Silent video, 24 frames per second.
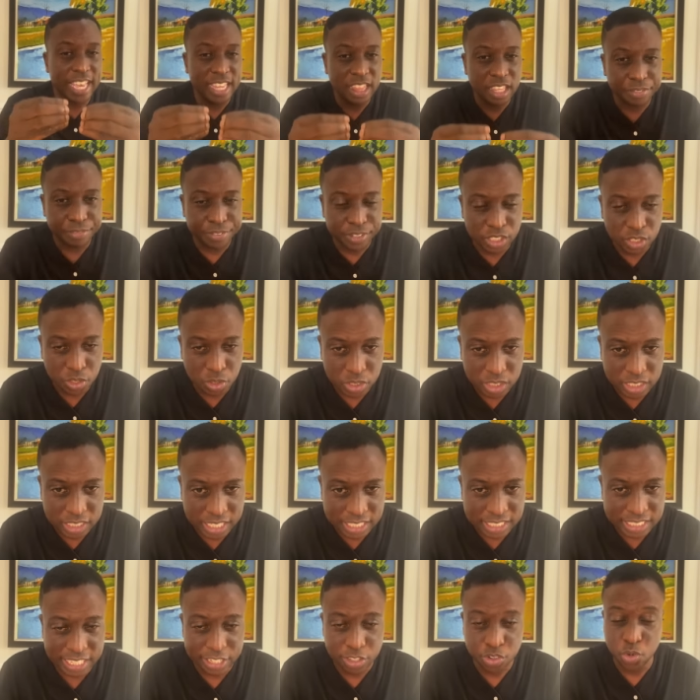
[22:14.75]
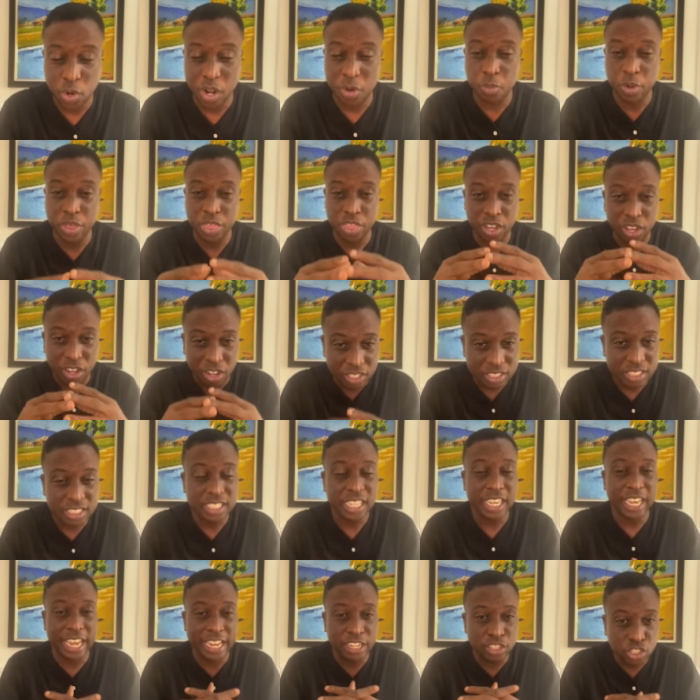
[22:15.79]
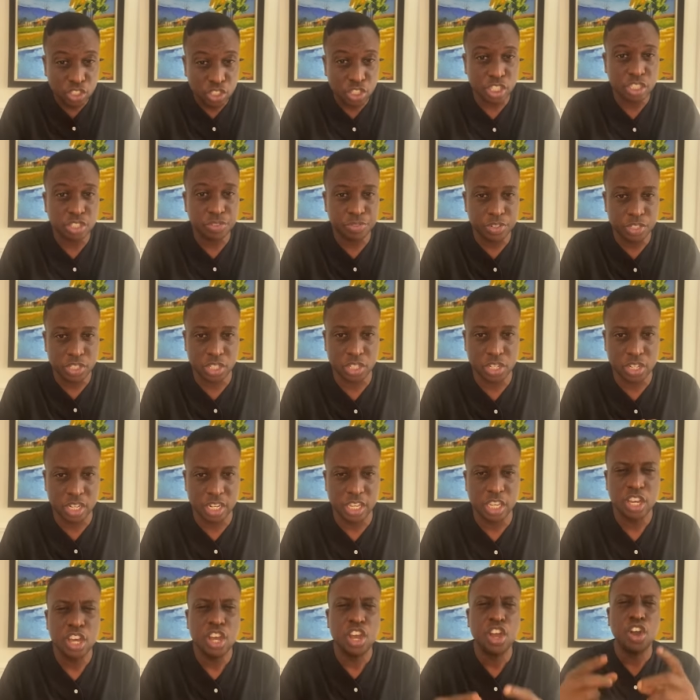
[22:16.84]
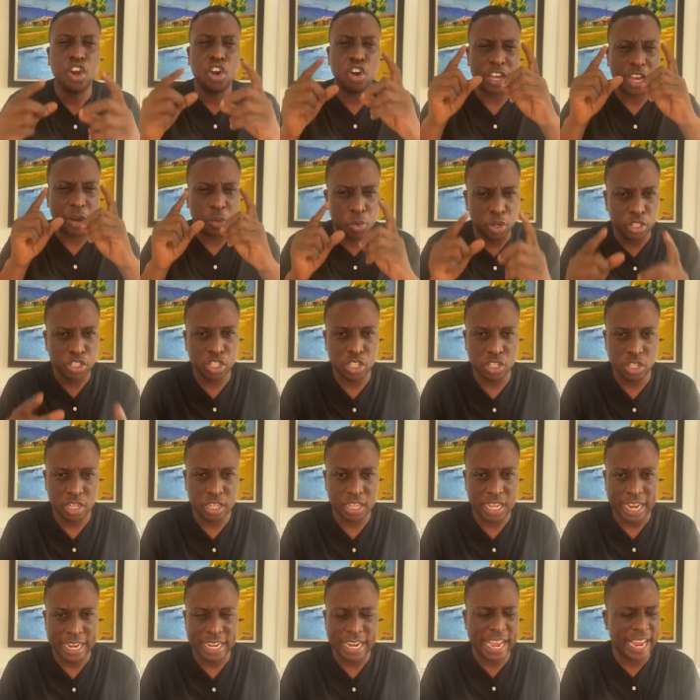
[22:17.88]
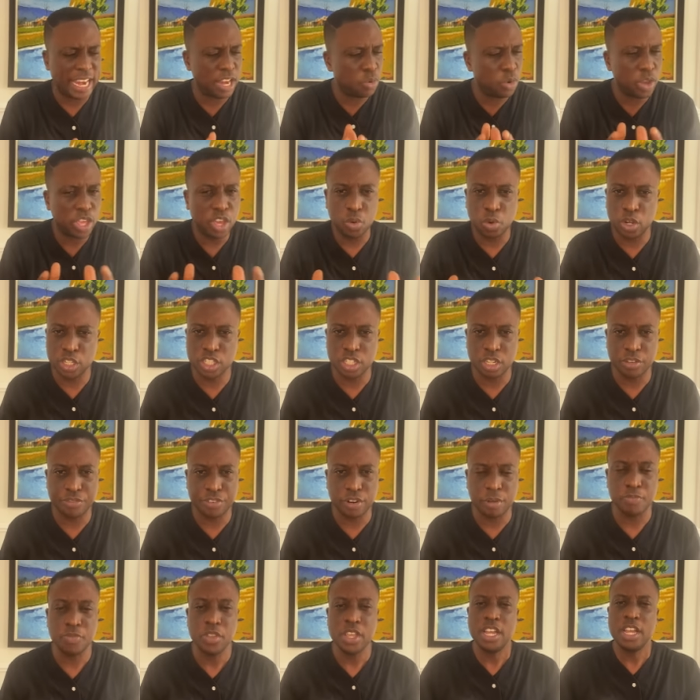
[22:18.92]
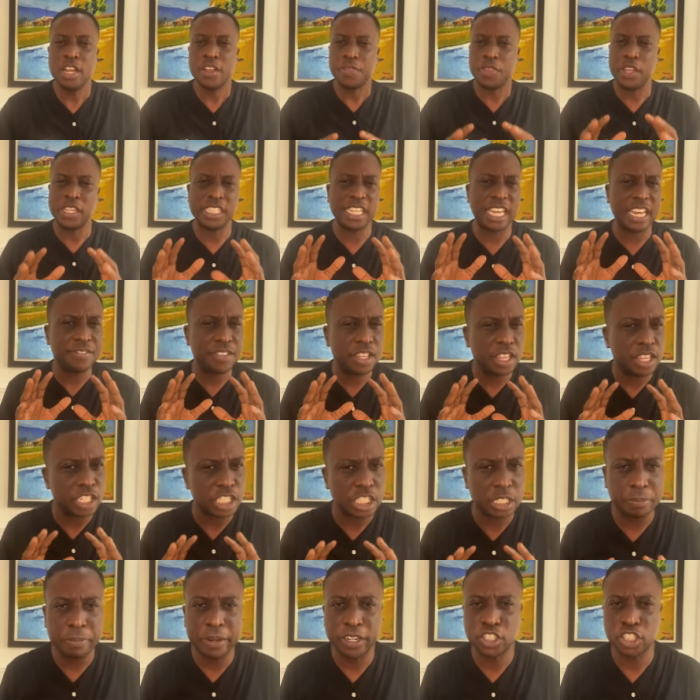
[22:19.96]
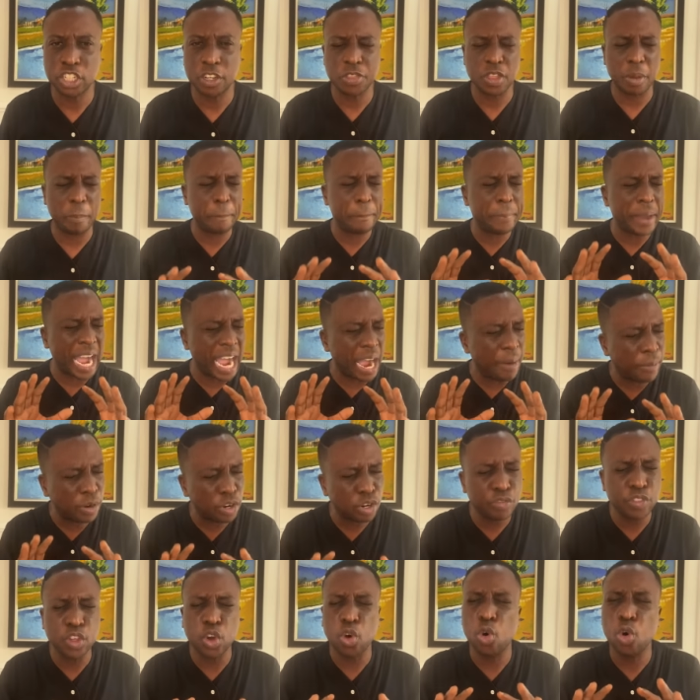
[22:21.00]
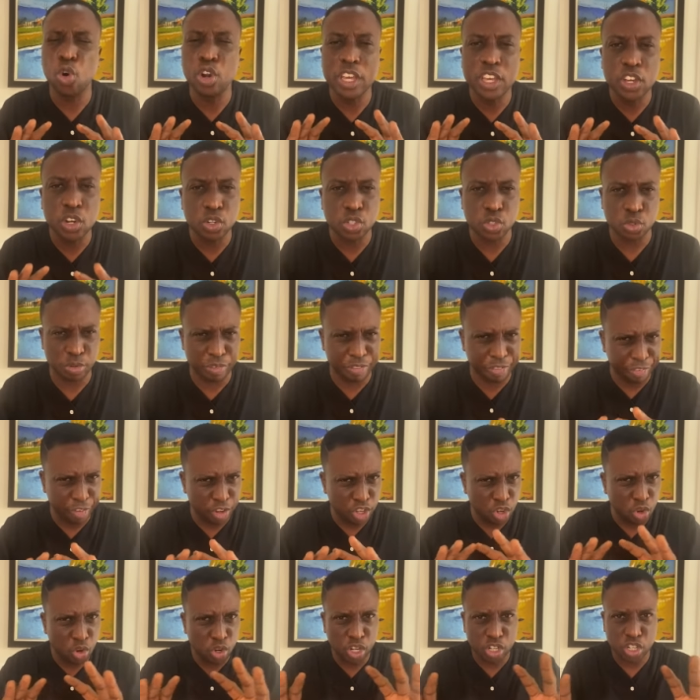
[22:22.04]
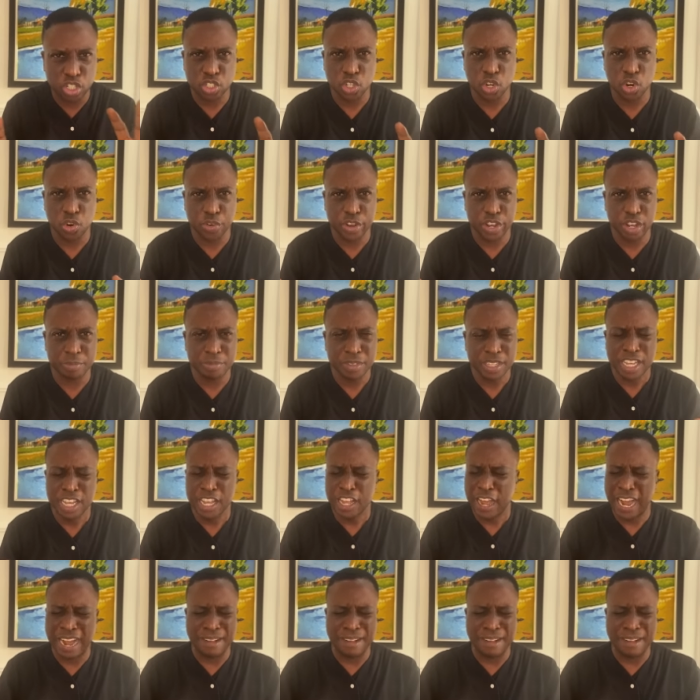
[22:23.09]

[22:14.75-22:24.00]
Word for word: in the physical center, you are with us in church physically, or you're watching online. Anywhere you're watching from, this evening is special. The power of the Holy Ghost will fill the whole auditorium.